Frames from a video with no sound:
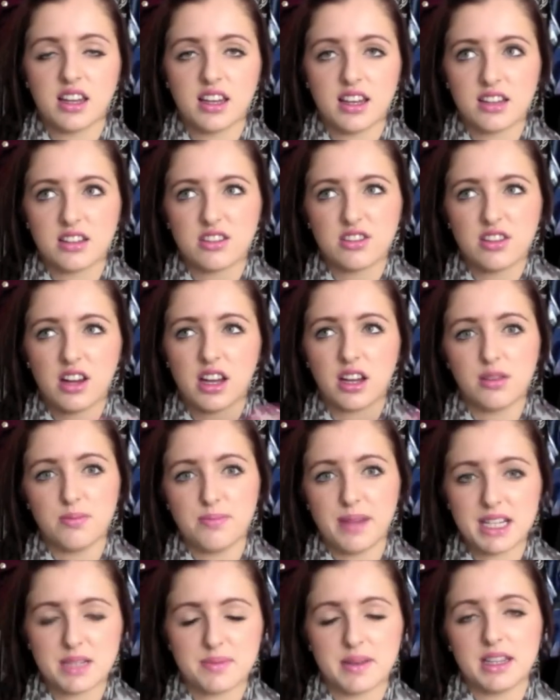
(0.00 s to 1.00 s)
it kind of
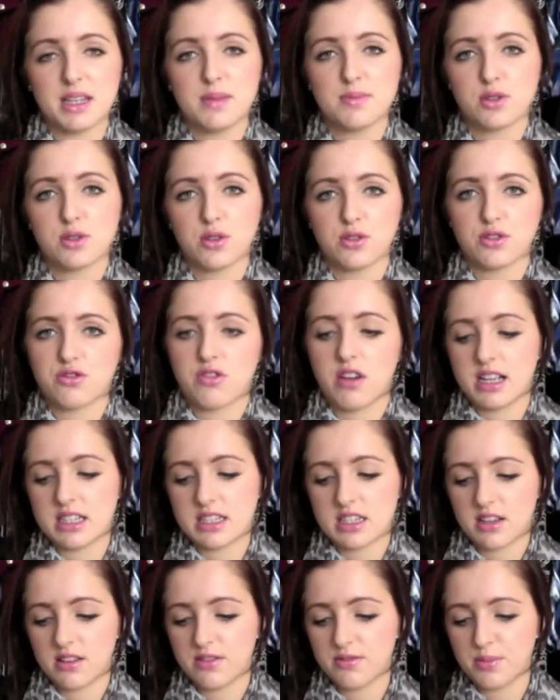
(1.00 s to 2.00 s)
makes my lips look dry and
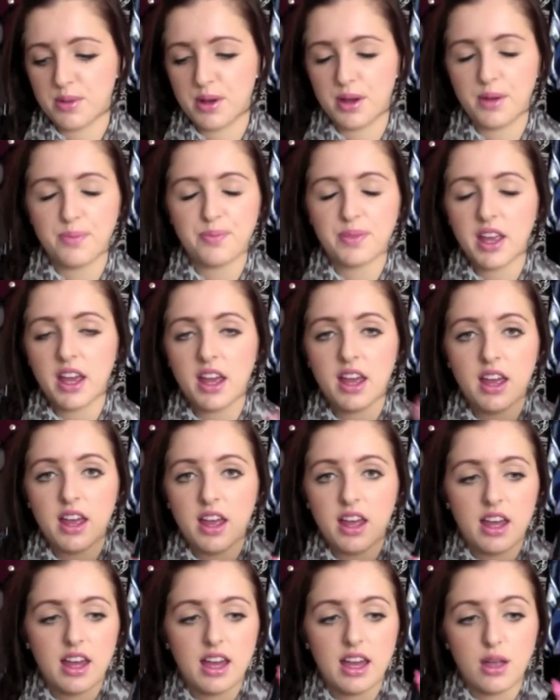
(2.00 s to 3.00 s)
stuff, but
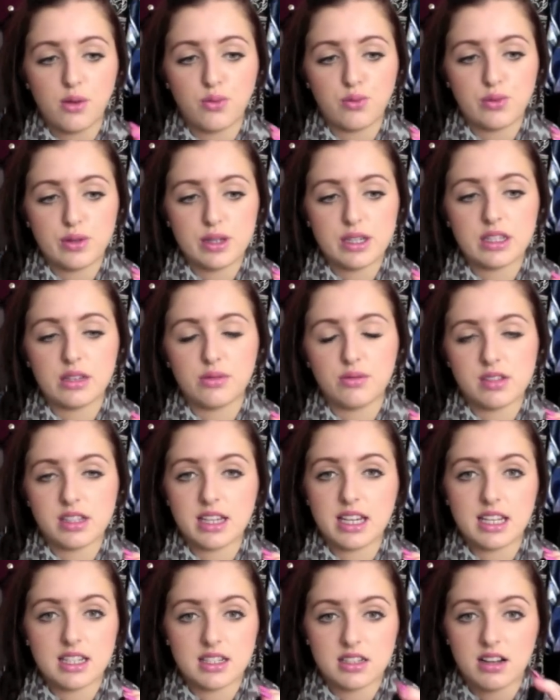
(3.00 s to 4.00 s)
it really,
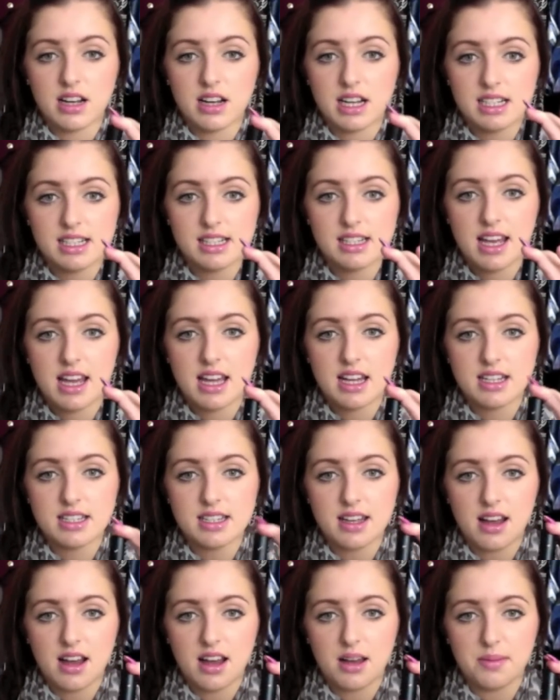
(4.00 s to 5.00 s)
really is nice, and
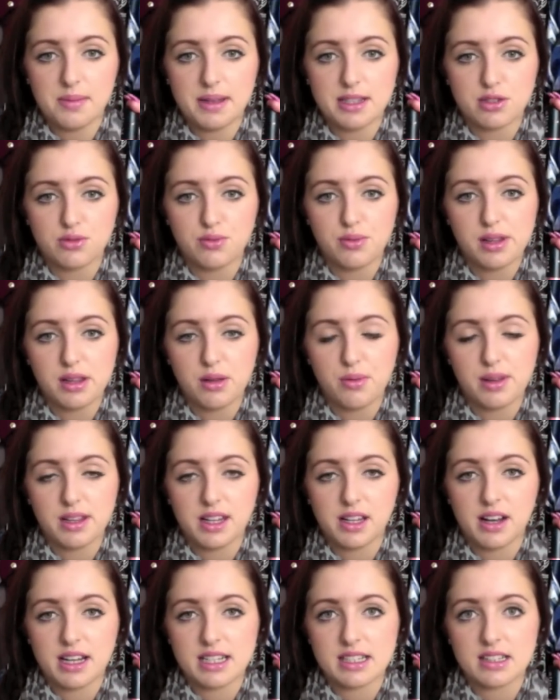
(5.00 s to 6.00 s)
it's a really,
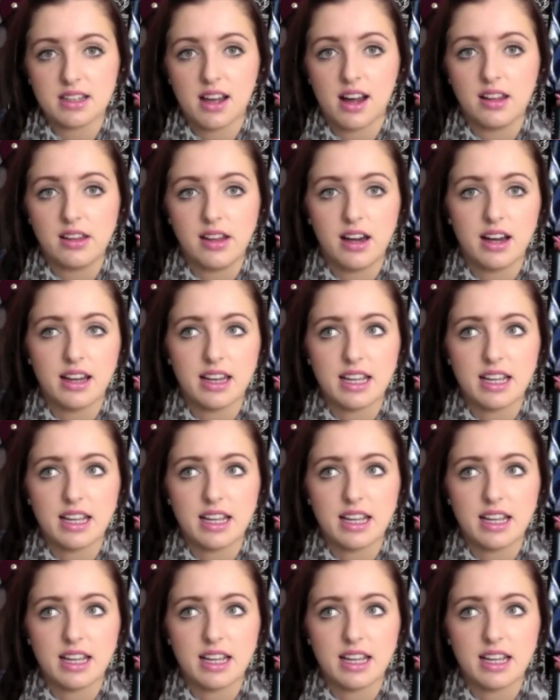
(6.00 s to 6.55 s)
really nice color.